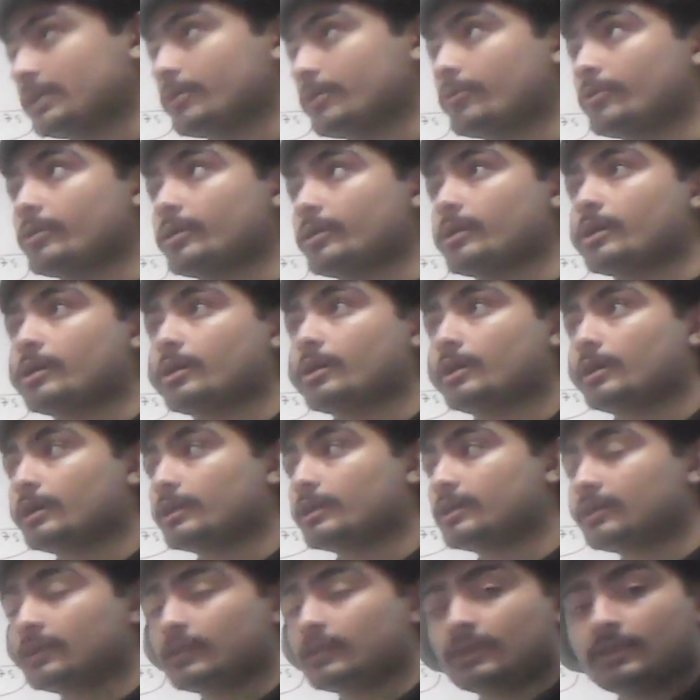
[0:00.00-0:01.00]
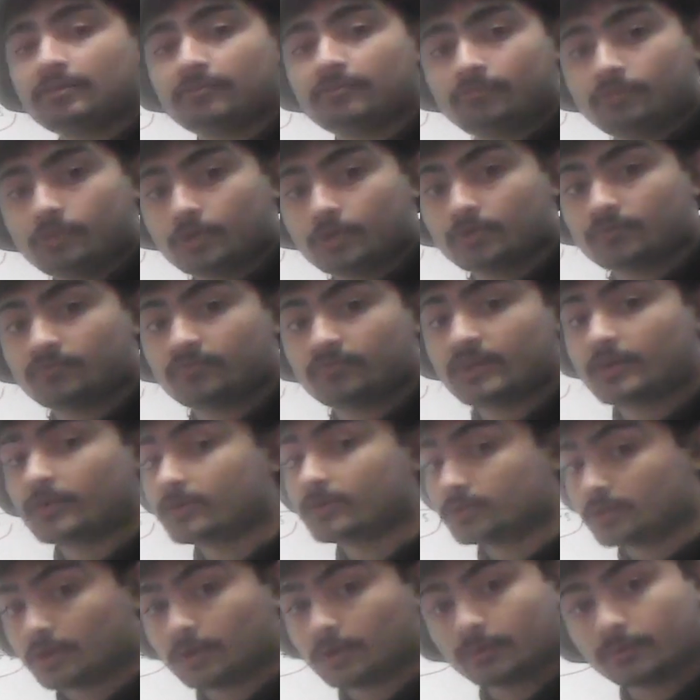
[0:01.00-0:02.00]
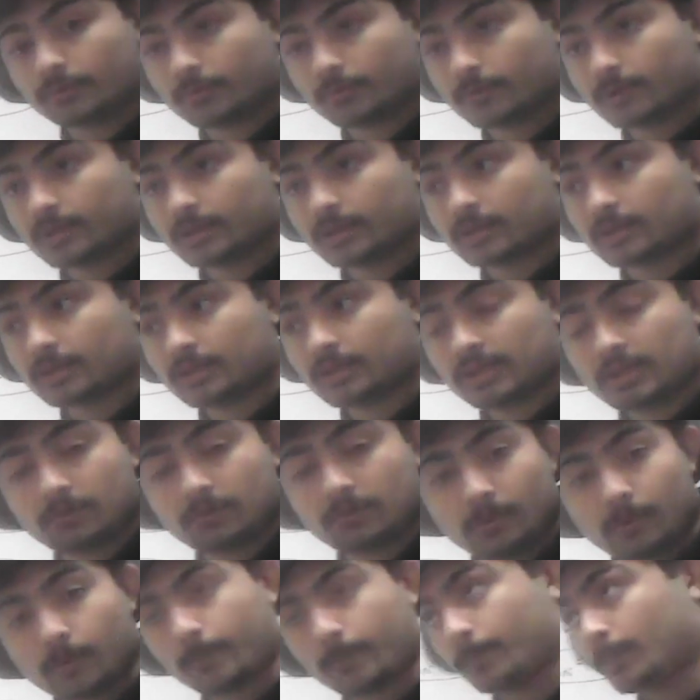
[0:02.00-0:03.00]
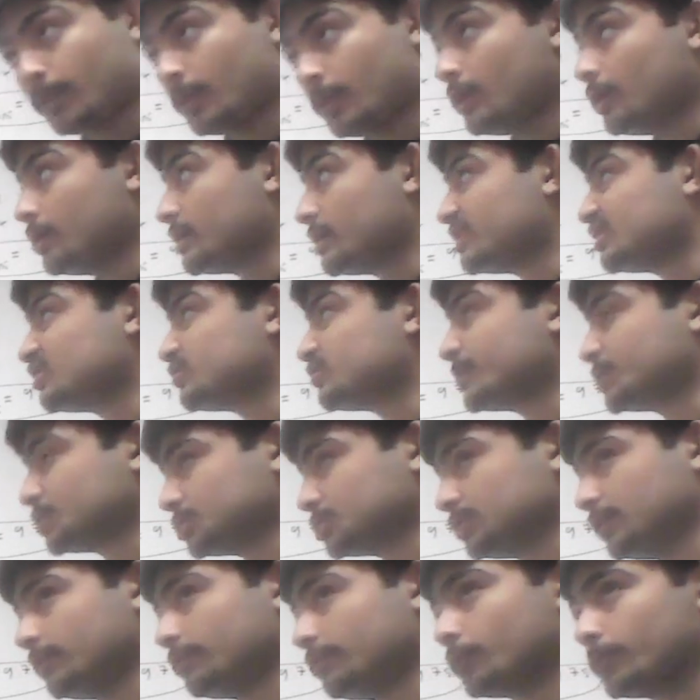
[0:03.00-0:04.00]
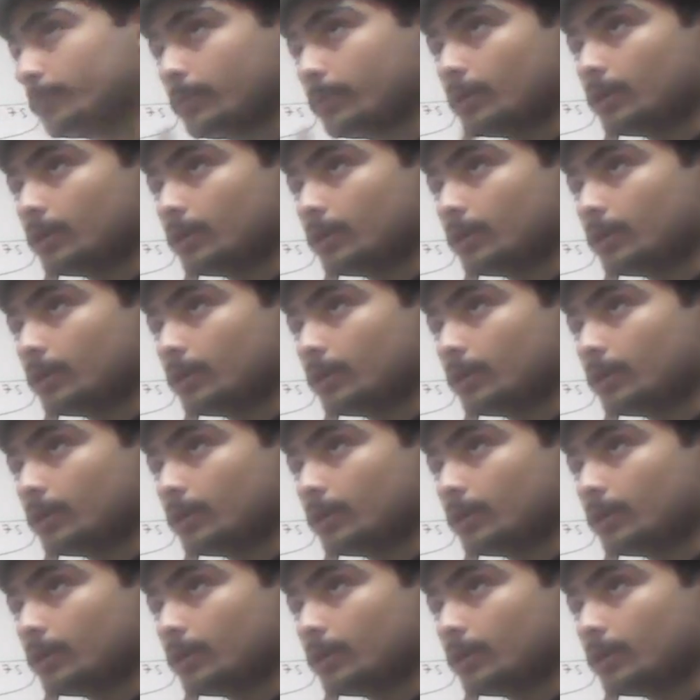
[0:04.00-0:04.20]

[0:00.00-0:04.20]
They're going to give you a very low error, especially for